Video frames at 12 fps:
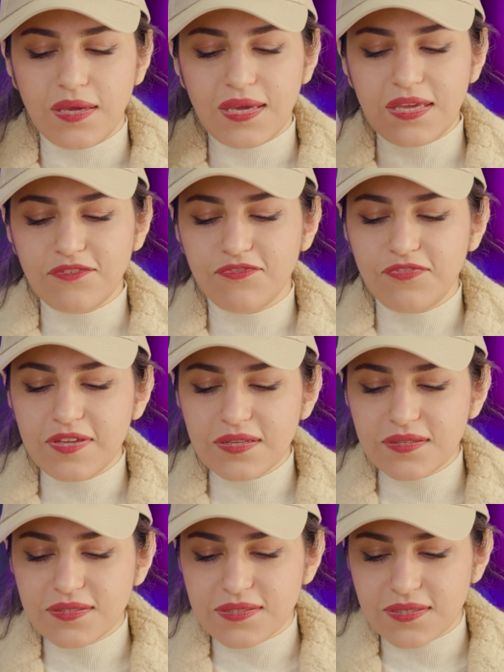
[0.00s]
it
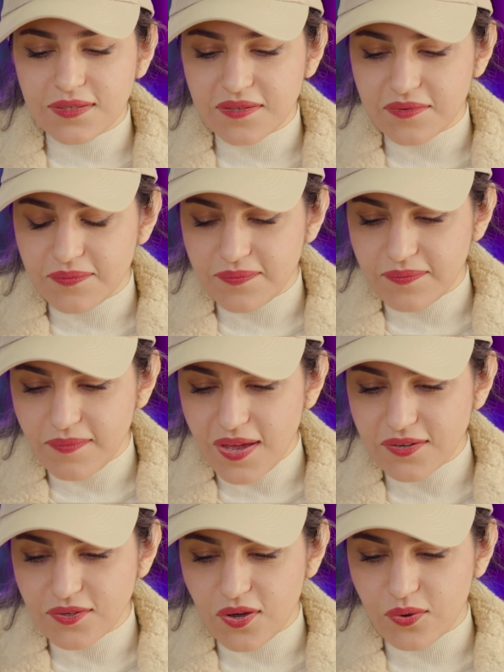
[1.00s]
feels,
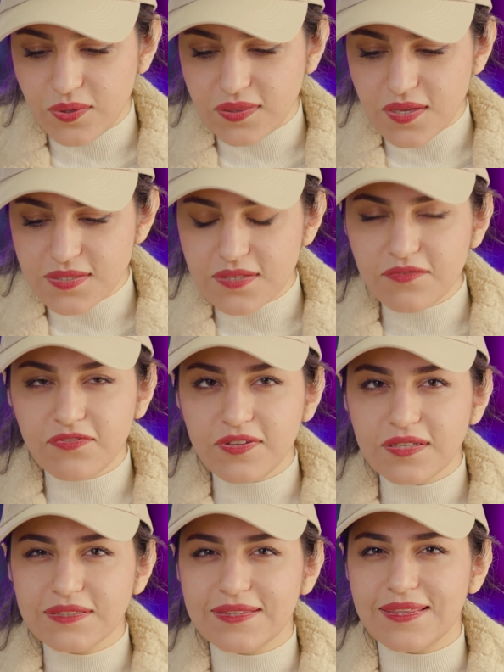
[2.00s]
it doesn't
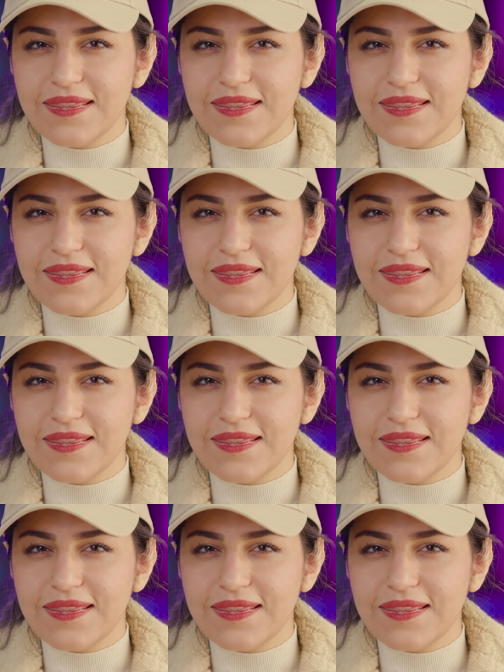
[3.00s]
feel